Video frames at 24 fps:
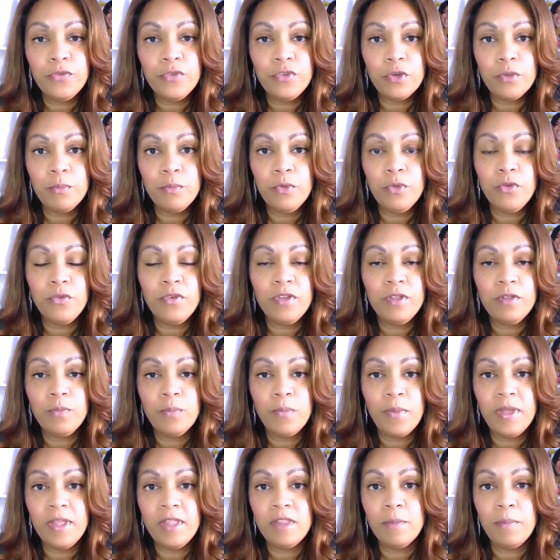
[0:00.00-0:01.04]
you're moving
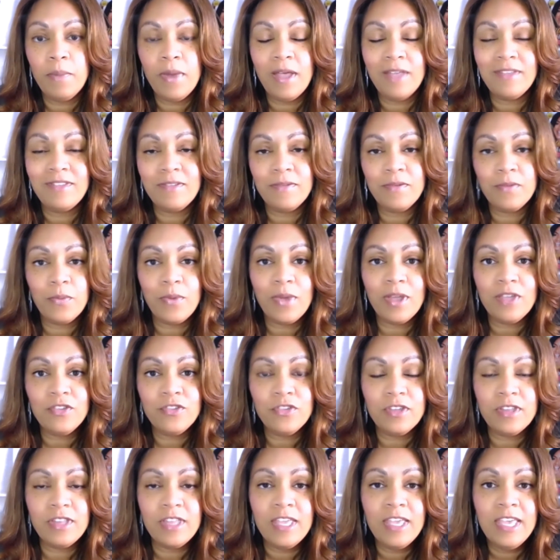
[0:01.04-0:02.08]
in the positive
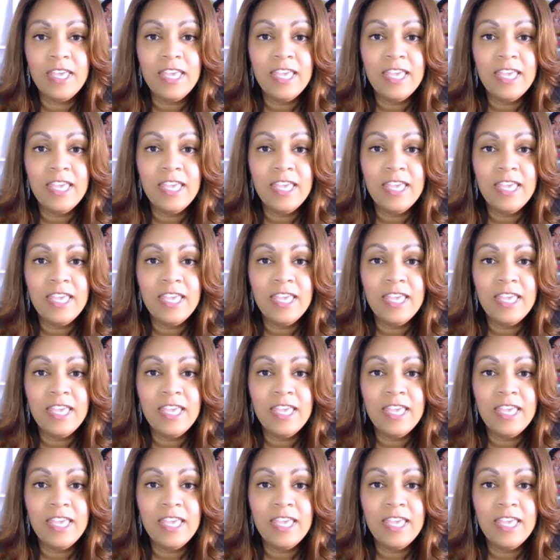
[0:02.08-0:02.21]
direction.